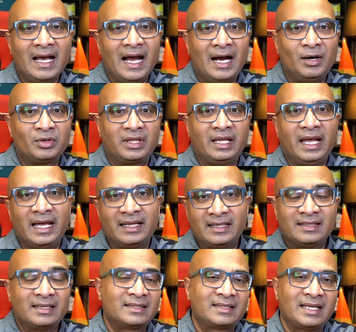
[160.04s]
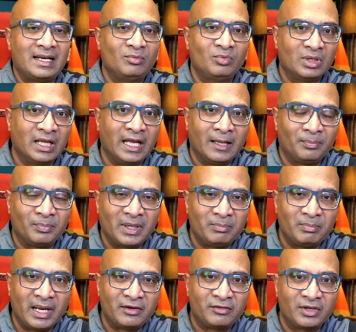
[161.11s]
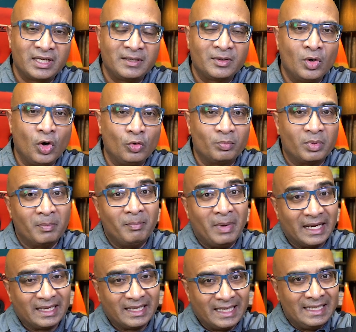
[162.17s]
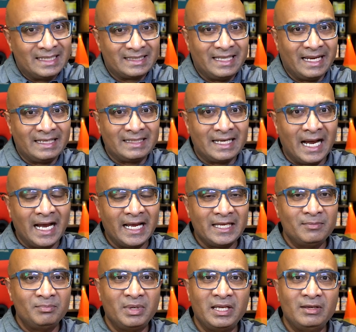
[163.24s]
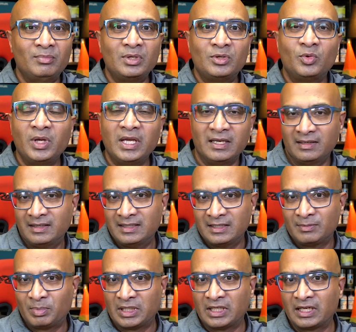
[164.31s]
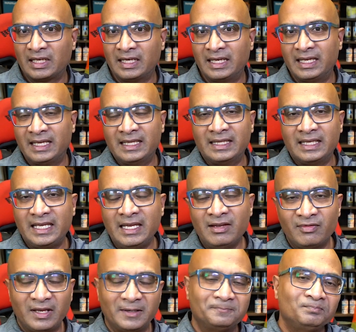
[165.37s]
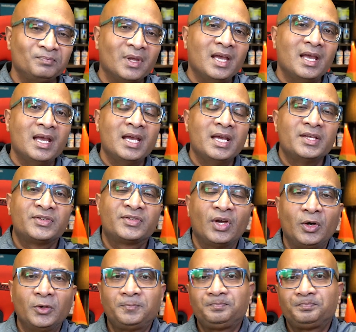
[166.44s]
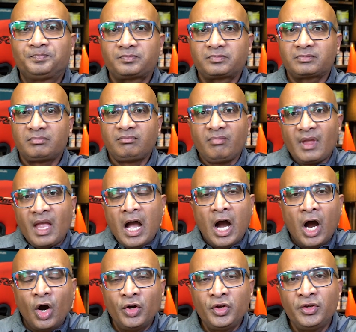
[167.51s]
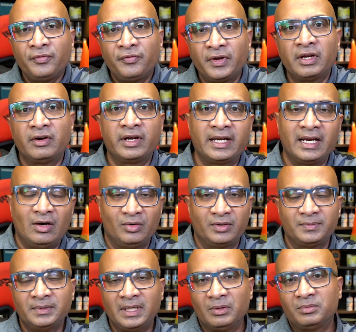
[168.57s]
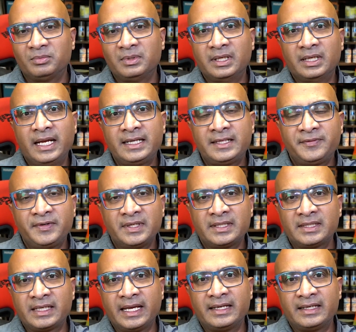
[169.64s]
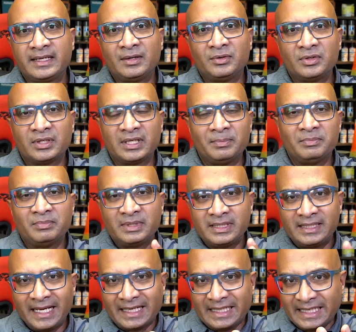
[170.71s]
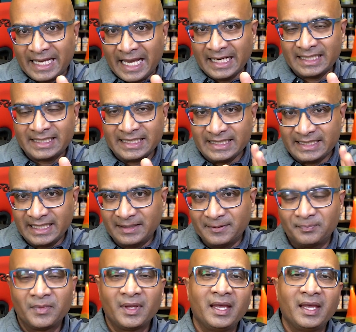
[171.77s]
out there and then the sun will help that battery cope. But it's that time in between. This is particularly in the evening. So how do you figure it out? Now, let's first get down to some technicalities here.